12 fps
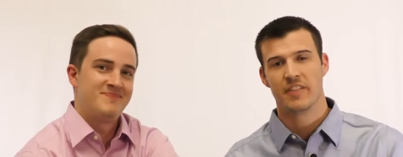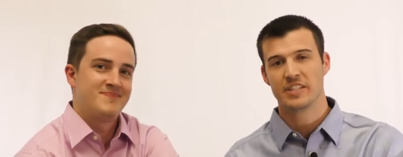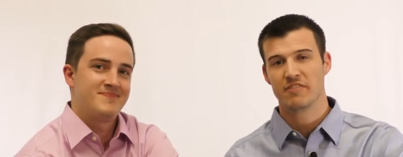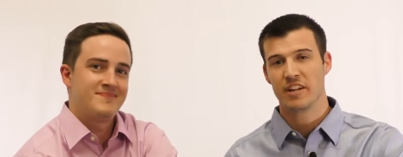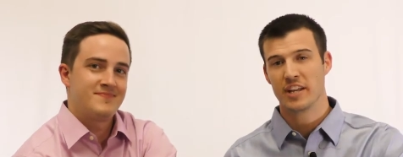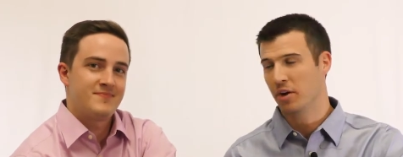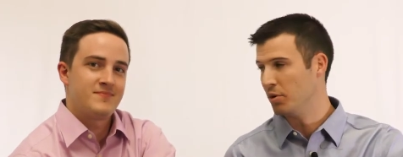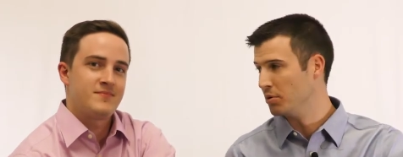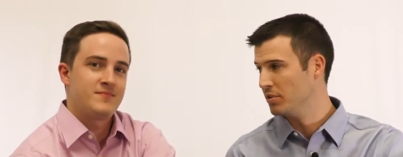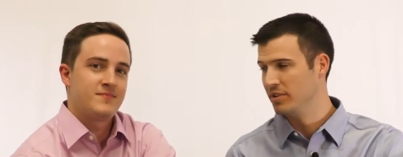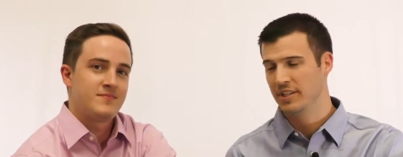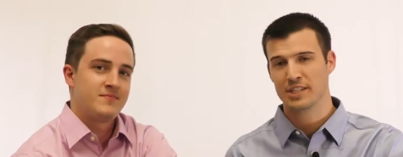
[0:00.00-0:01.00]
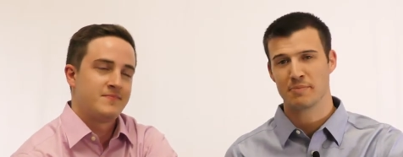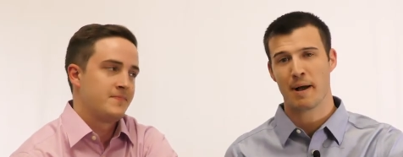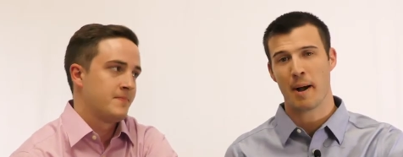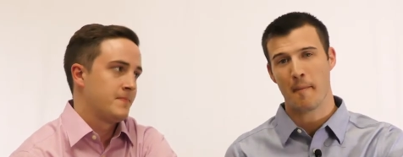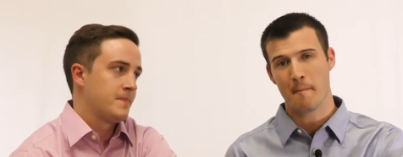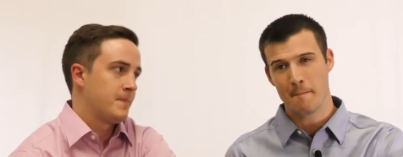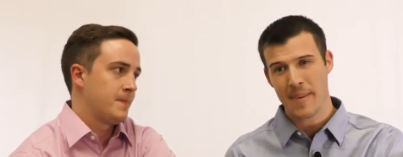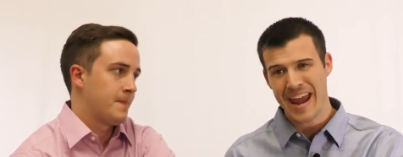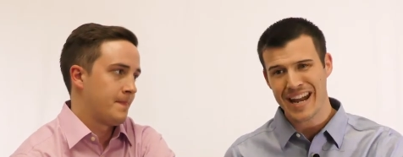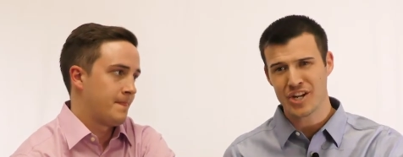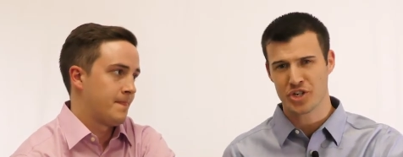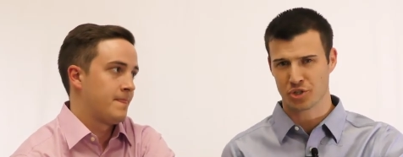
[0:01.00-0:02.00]
Speaker 1: This video is about
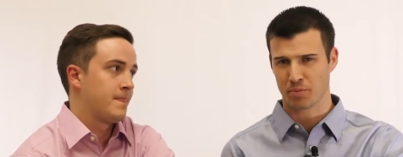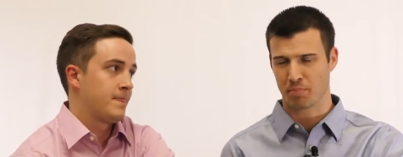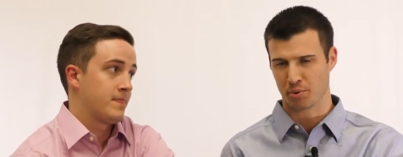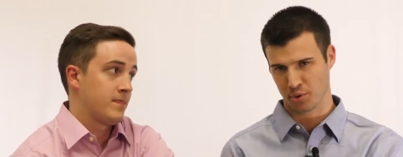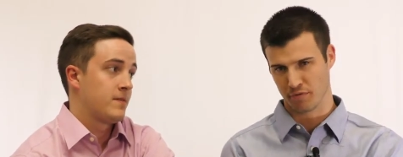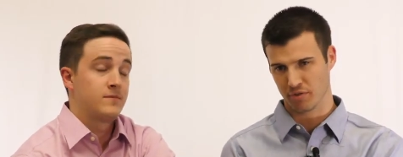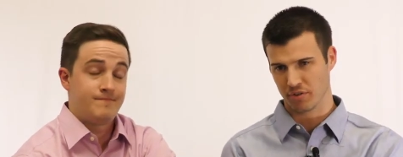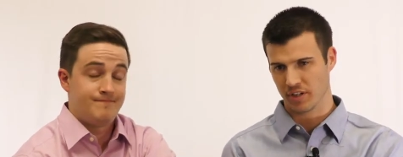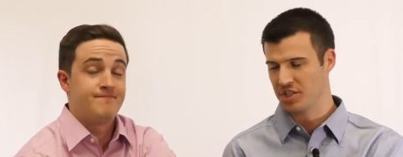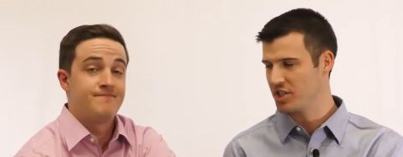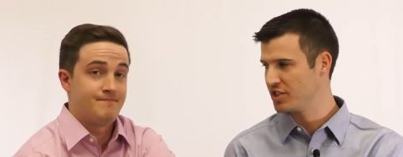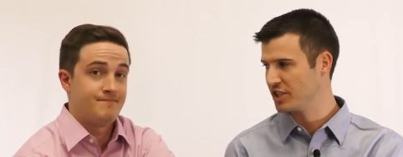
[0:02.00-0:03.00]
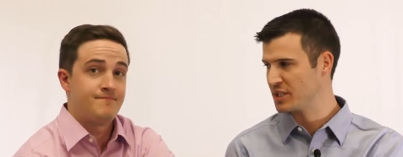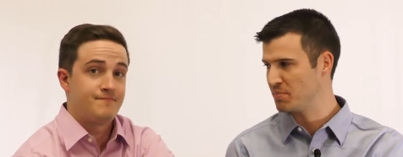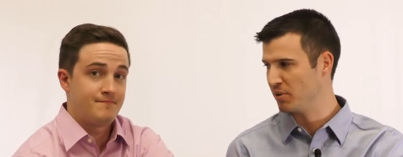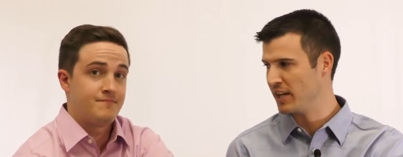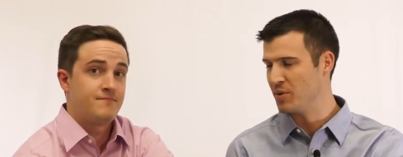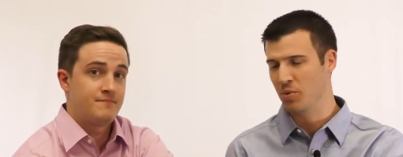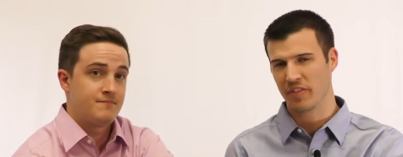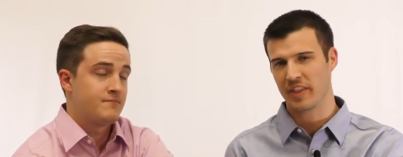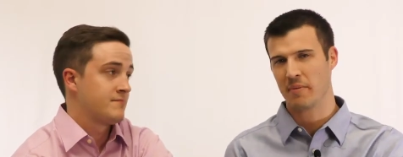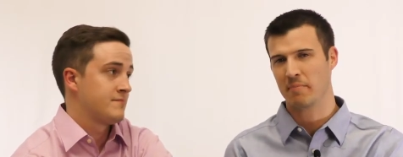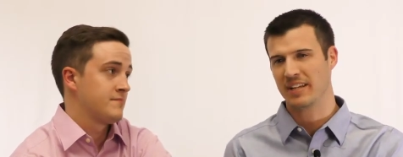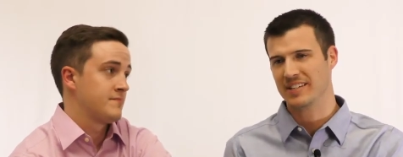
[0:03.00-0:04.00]
manager approval. And just to explain what
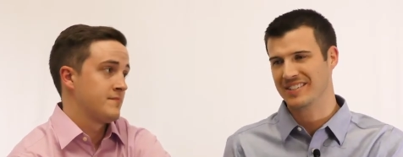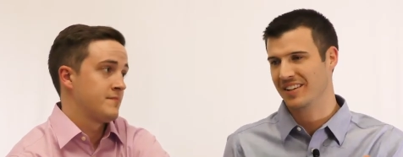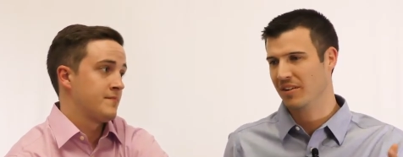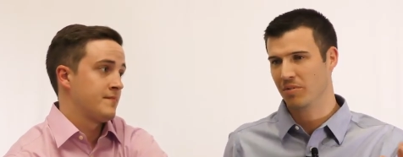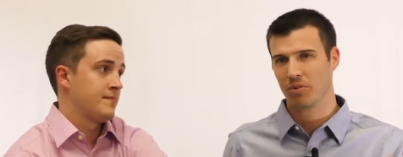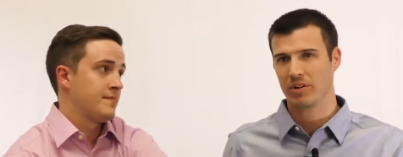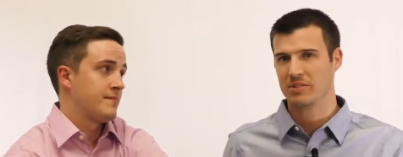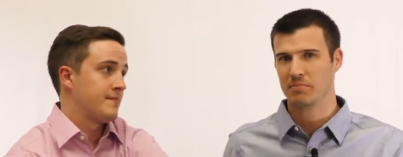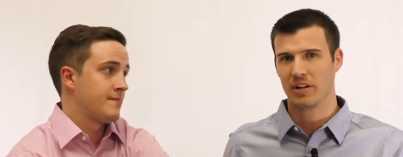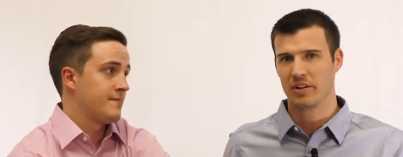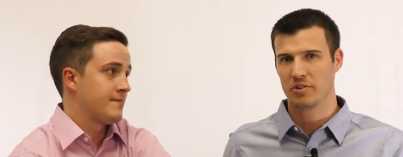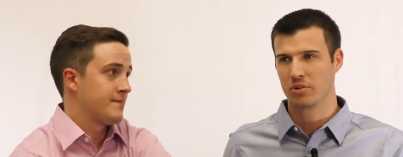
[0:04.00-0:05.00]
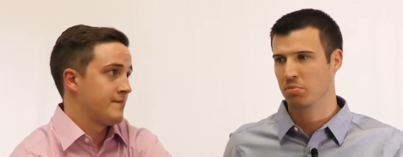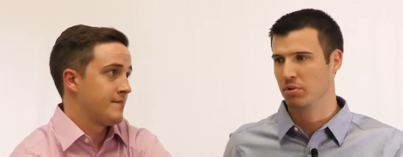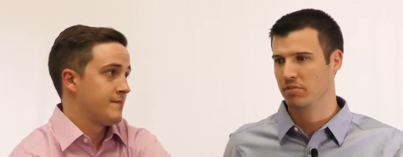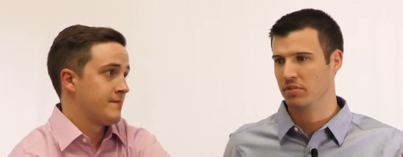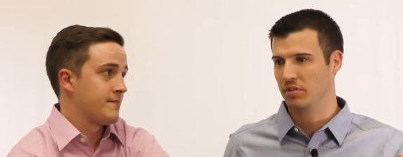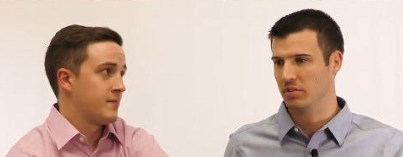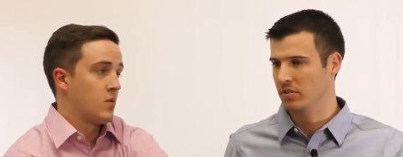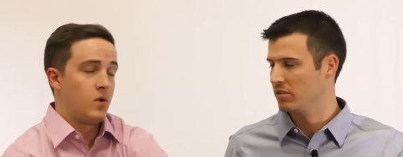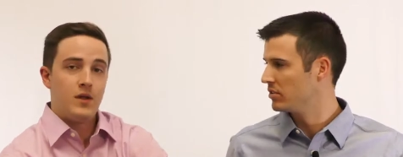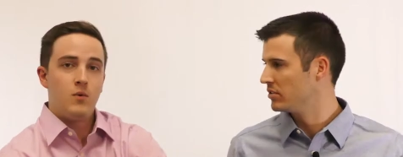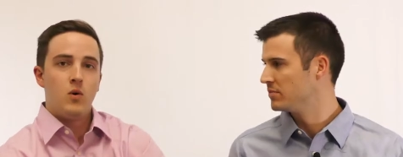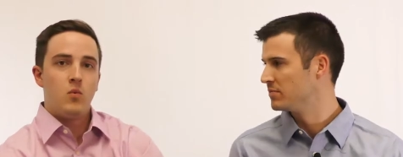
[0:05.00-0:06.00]
that means, what is manager approval?
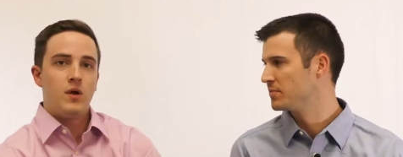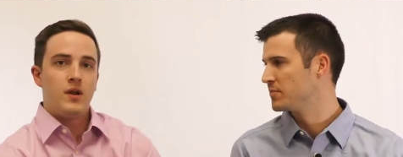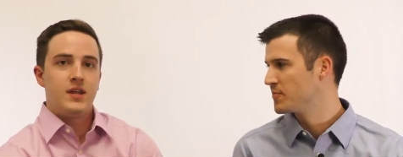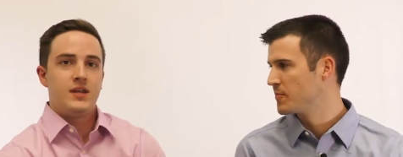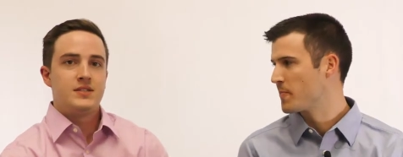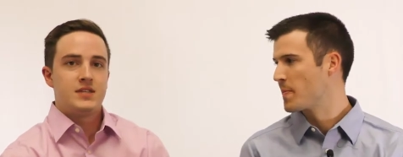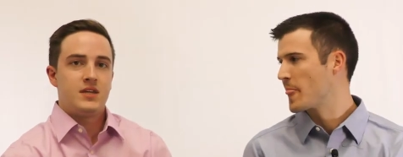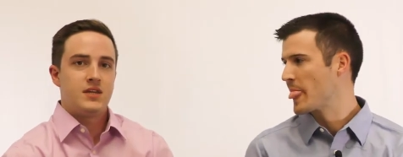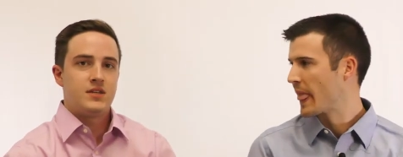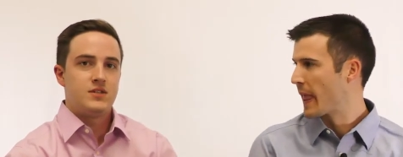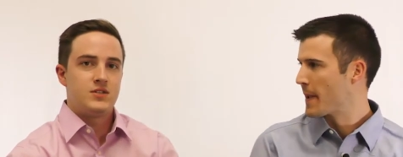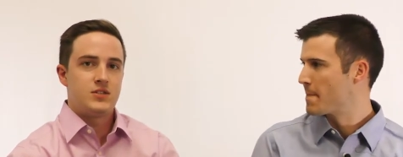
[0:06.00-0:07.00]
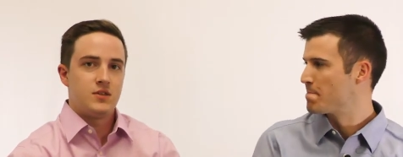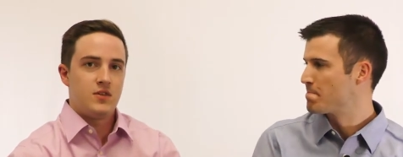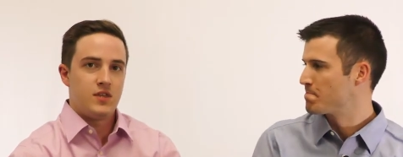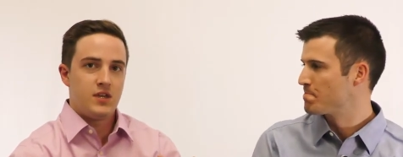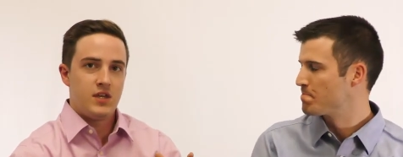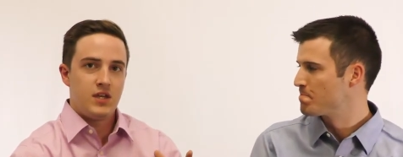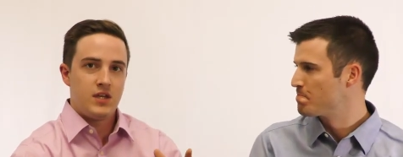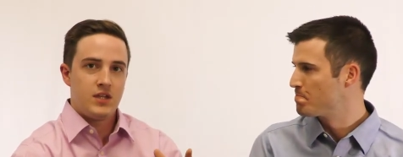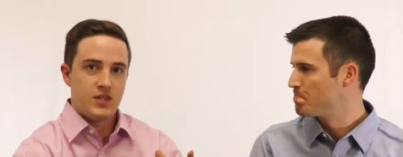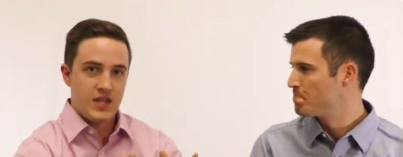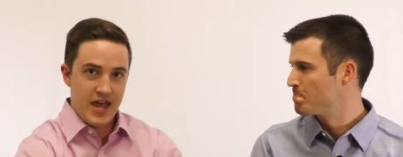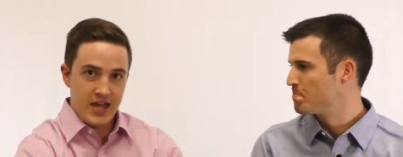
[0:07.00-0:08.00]
Speaker 2: Well, what it is is the,
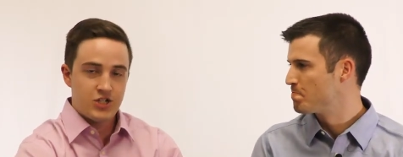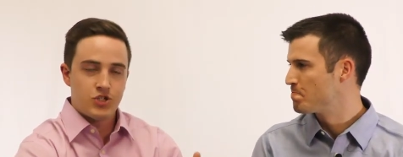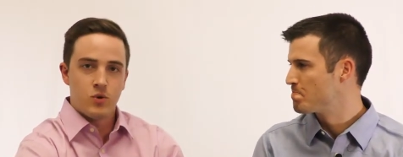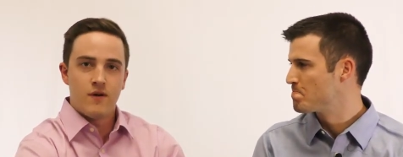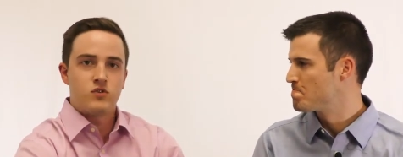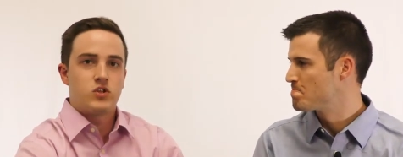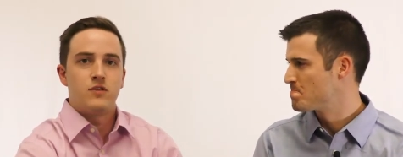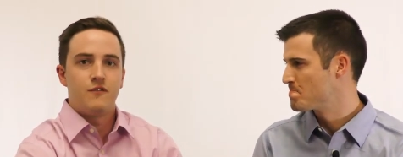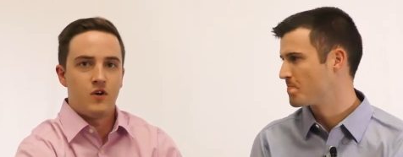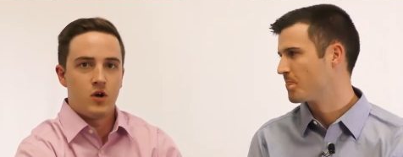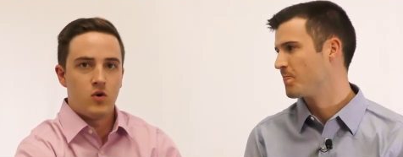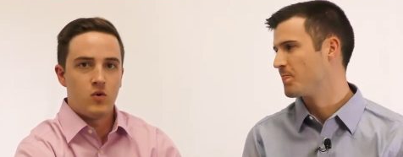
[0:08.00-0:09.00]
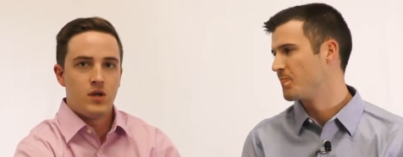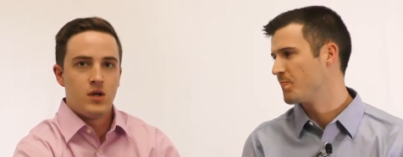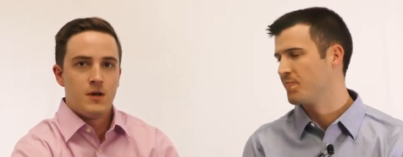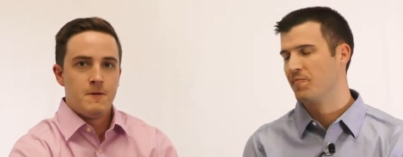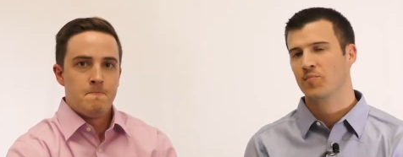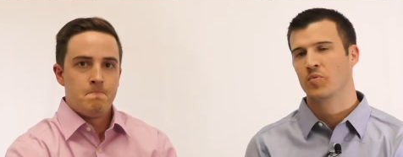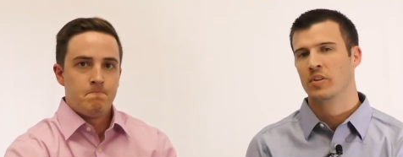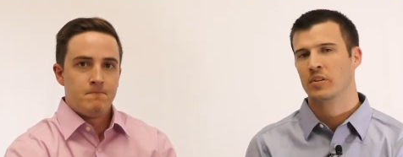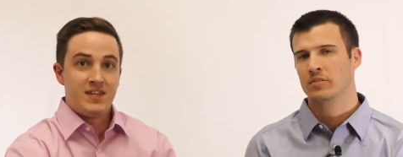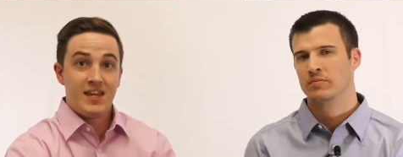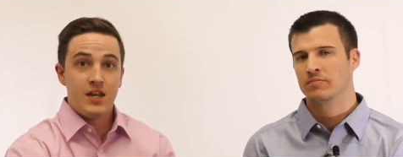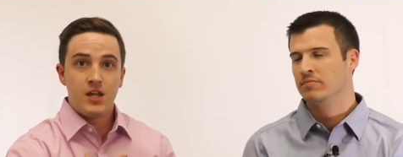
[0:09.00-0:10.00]
the agent, whoever's on the phone,
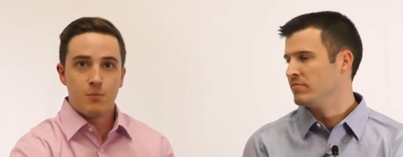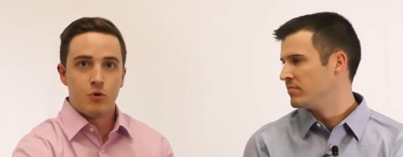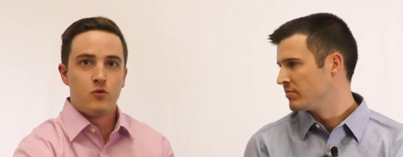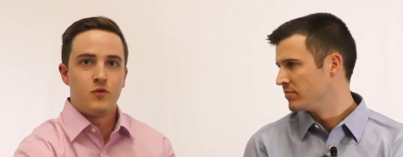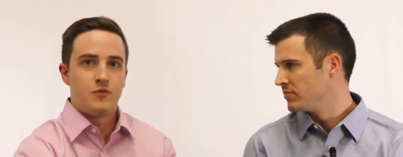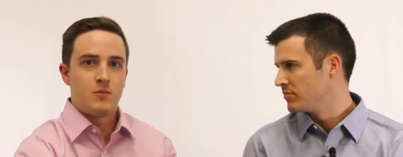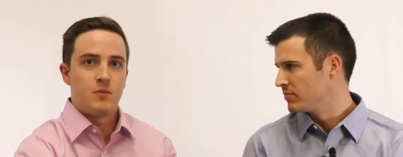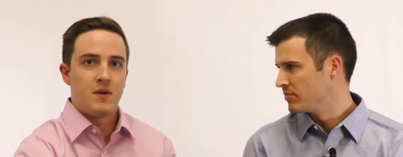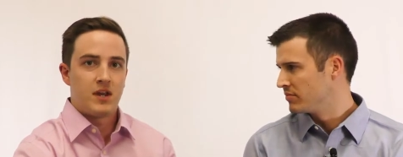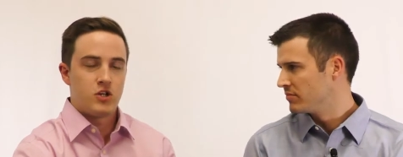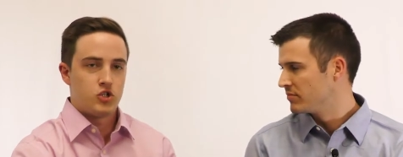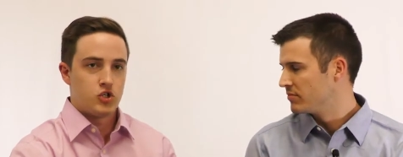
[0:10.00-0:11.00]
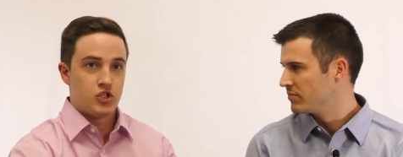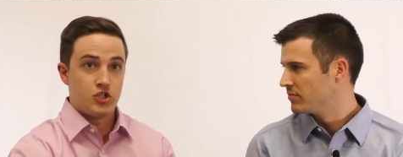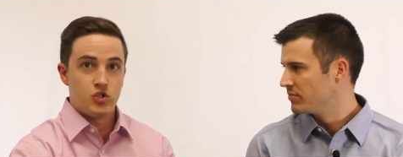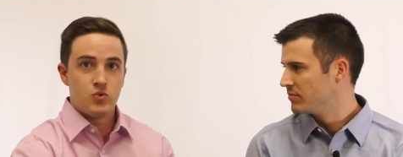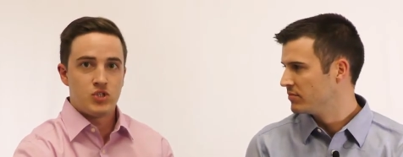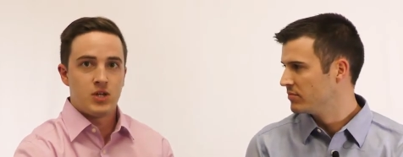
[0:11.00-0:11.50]
getting approval from the manager to do